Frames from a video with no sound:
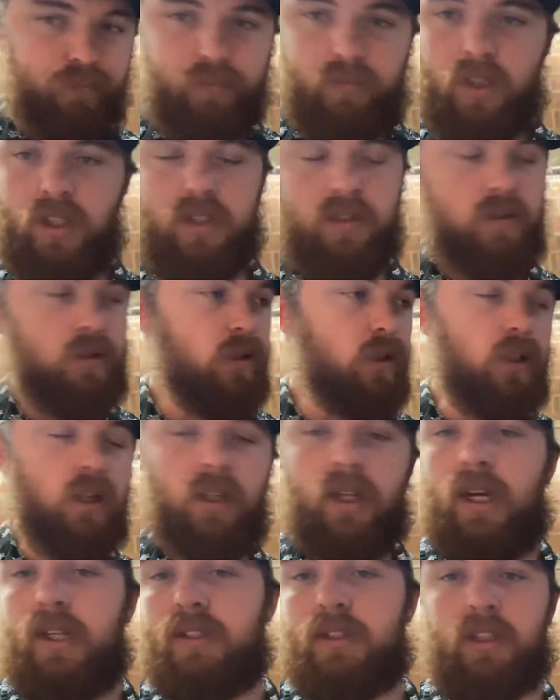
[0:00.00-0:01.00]
Just the
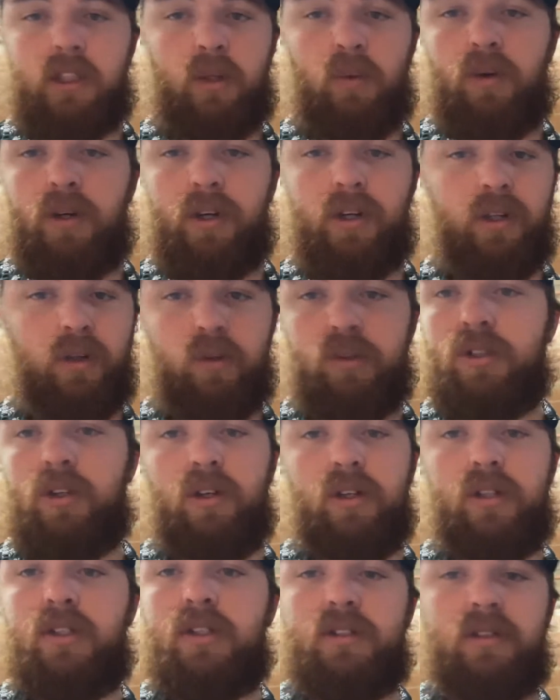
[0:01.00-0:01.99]
last thing you want to do is
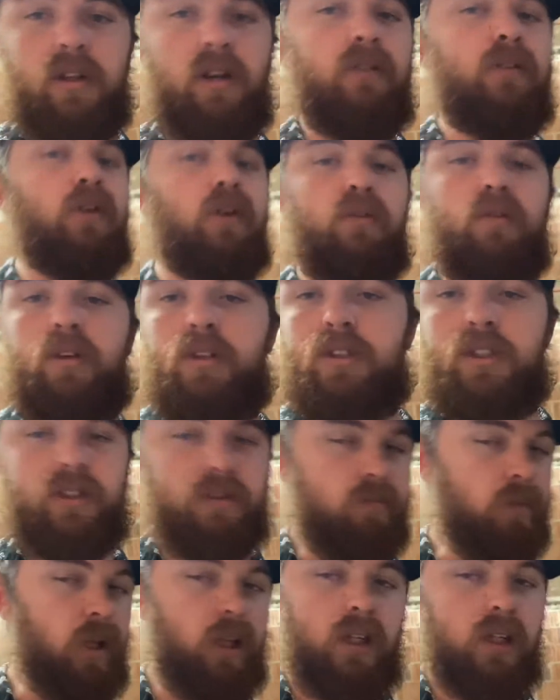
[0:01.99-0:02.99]
hurt yourself over just
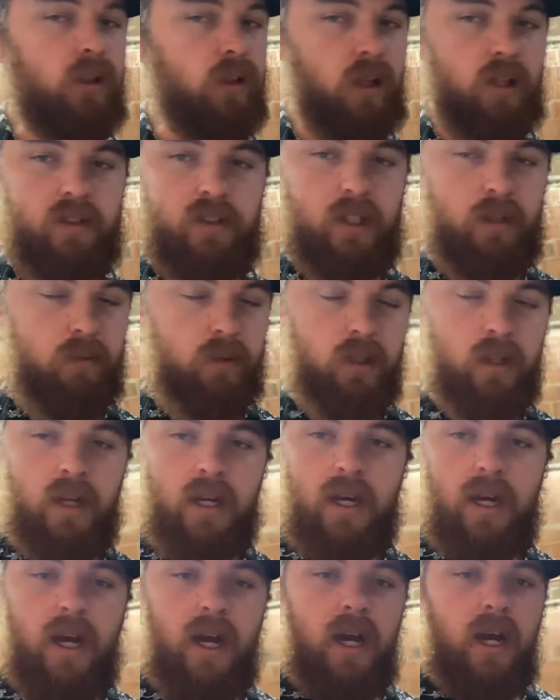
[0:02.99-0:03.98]
making a lightsaber.
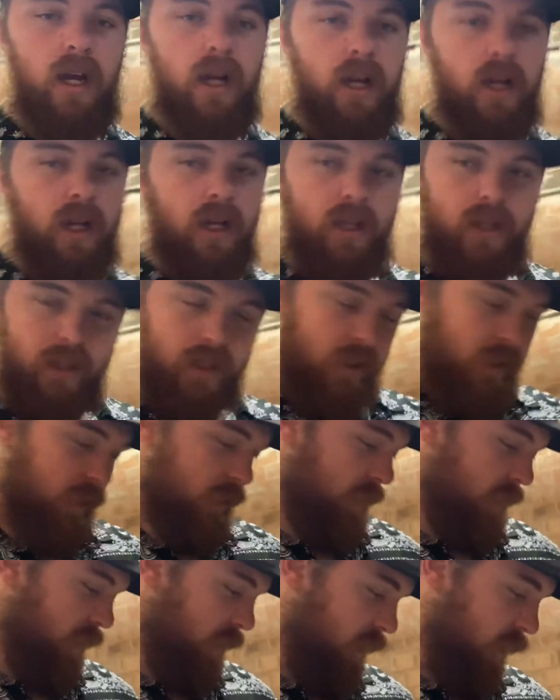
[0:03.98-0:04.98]

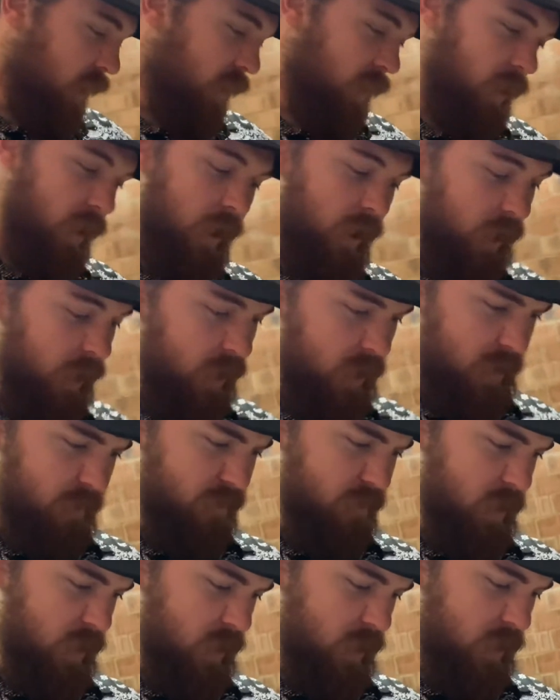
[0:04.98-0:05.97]
Alright,
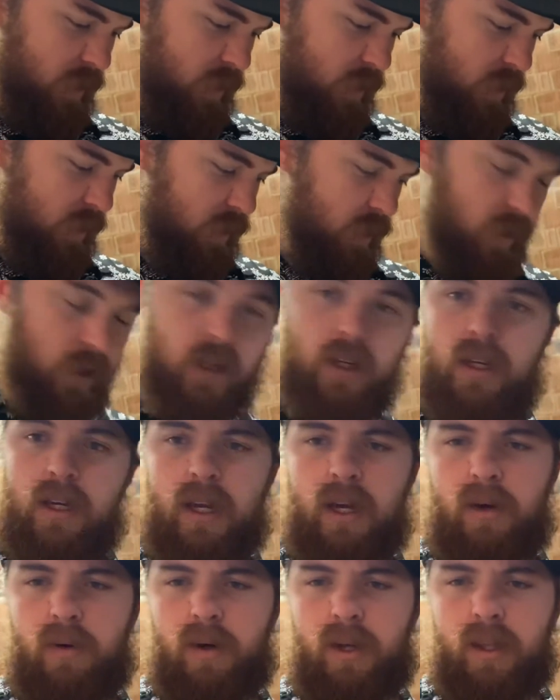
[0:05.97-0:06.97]

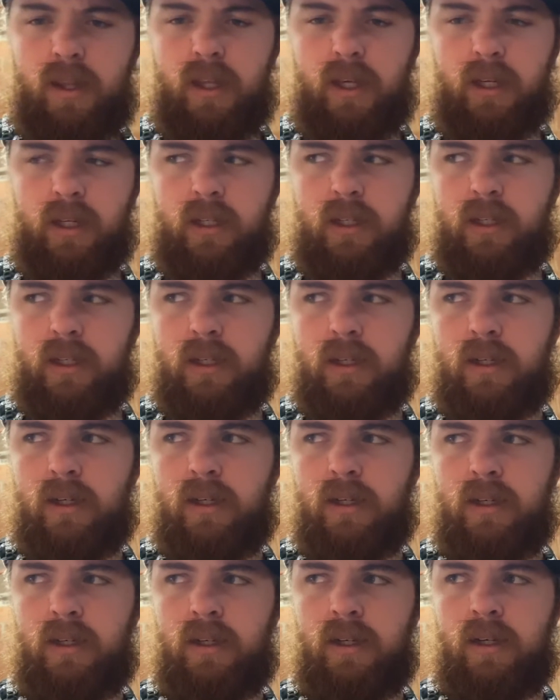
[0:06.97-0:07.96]
now I think
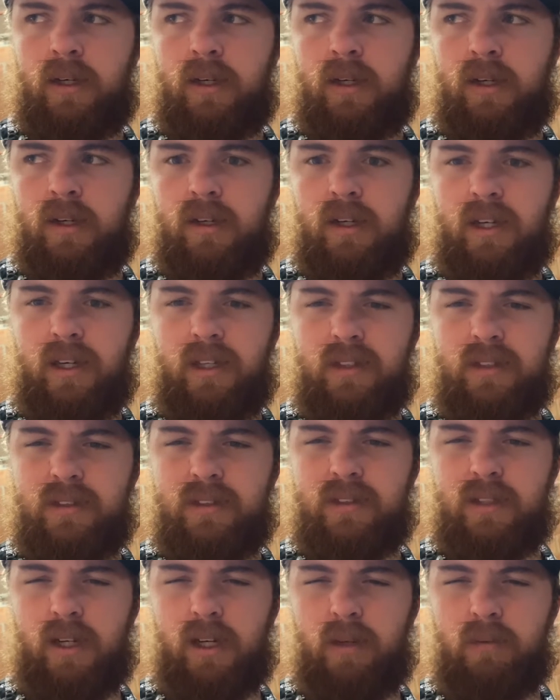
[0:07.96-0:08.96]
it's
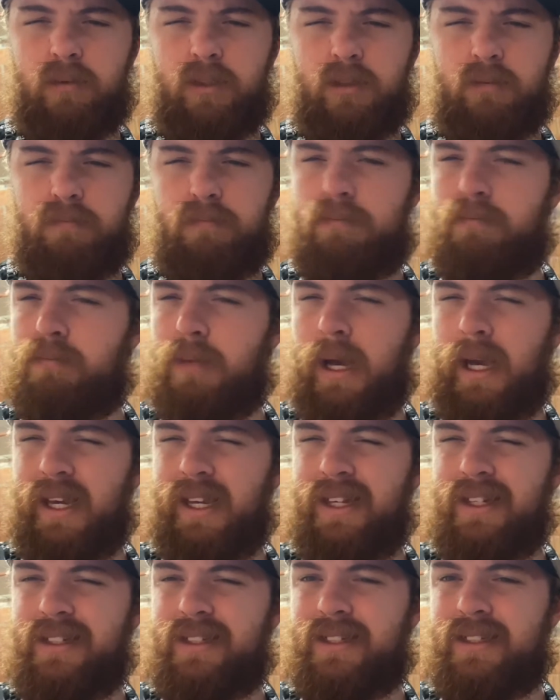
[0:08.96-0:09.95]
time to
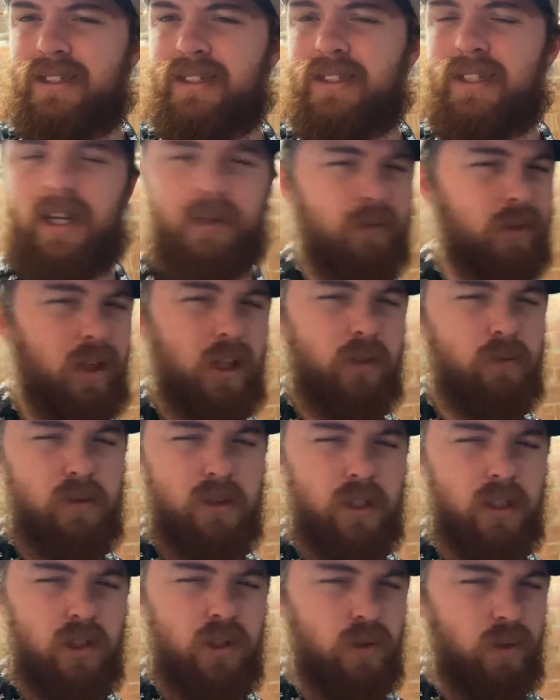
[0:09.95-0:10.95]
paint. I'm not
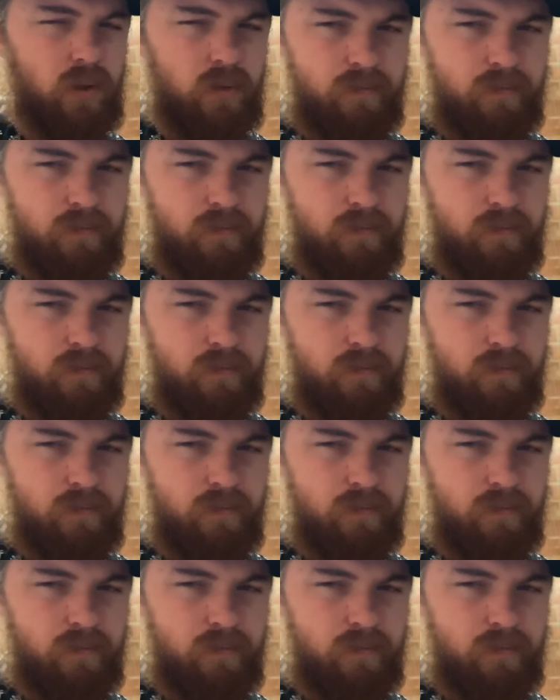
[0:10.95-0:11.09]
100% sure.